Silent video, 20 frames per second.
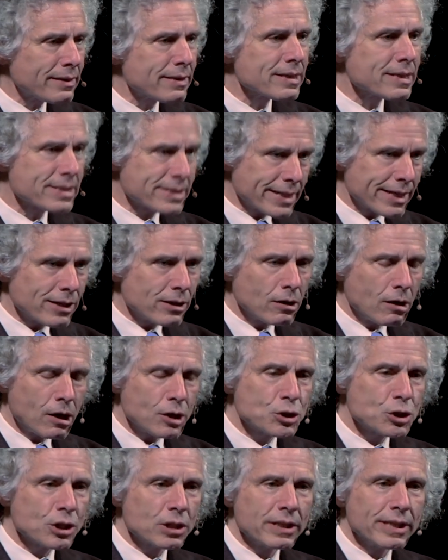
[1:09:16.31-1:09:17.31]
I think
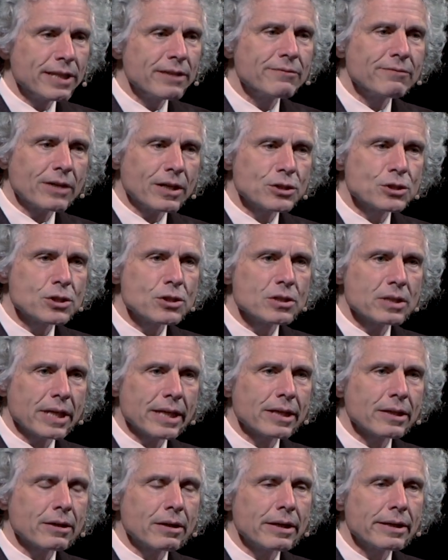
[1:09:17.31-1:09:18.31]
psychologically it functions
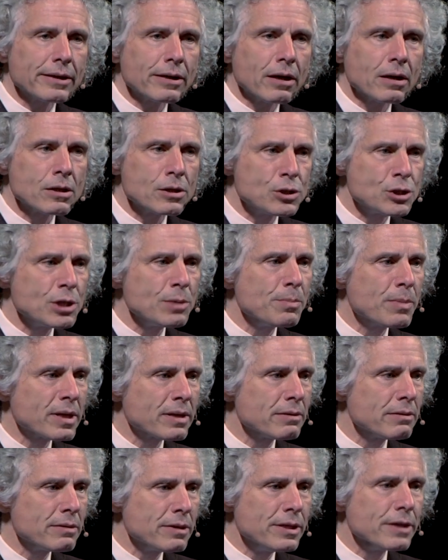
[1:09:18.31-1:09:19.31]
like an ideology,
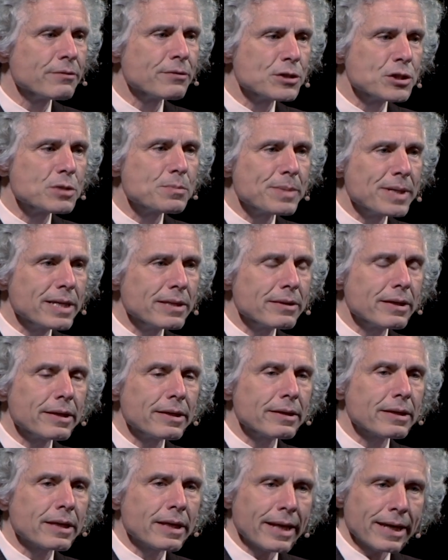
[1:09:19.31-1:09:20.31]
but the difference being that
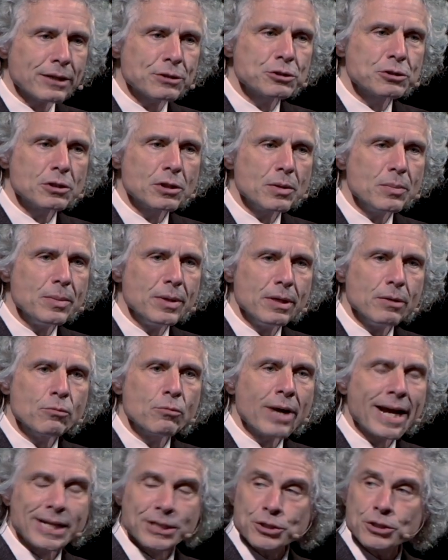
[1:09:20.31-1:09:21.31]
it can actually be
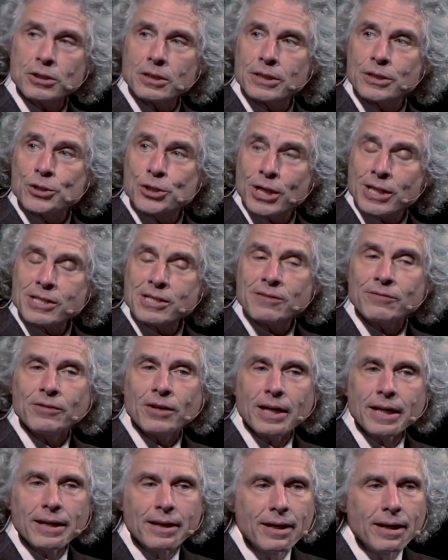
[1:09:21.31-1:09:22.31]
rationally
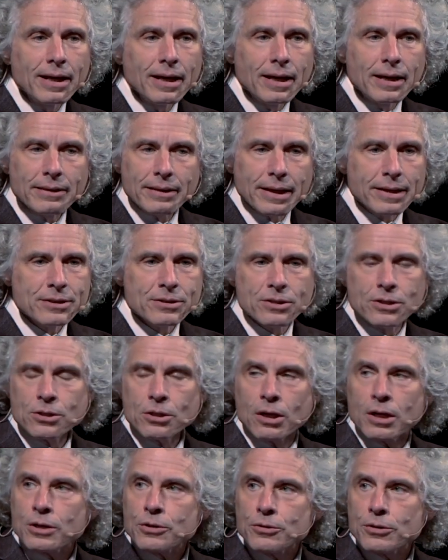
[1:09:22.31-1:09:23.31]
justified. And that is the
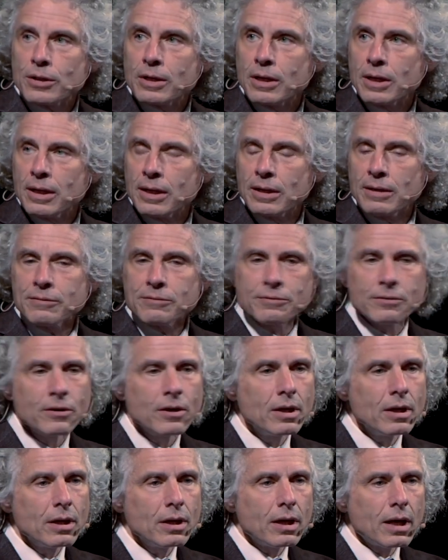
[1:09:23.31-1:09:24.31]
doctrine of
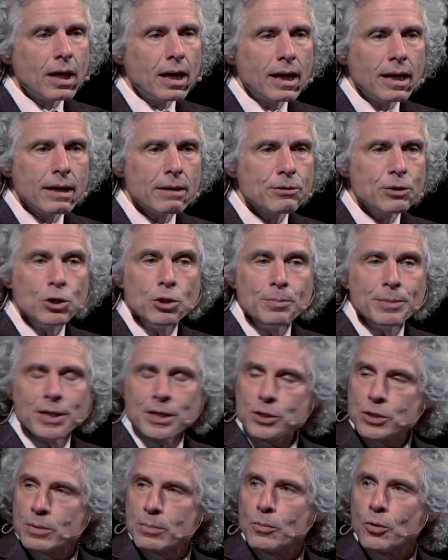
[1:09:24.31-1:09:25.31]

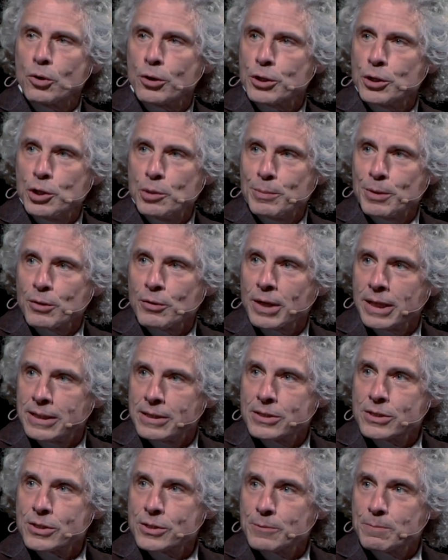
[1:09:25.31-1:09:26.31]
humanism or human
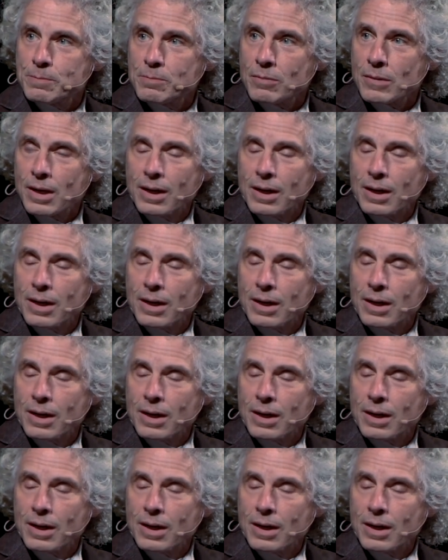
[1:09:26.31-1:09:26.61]
rights.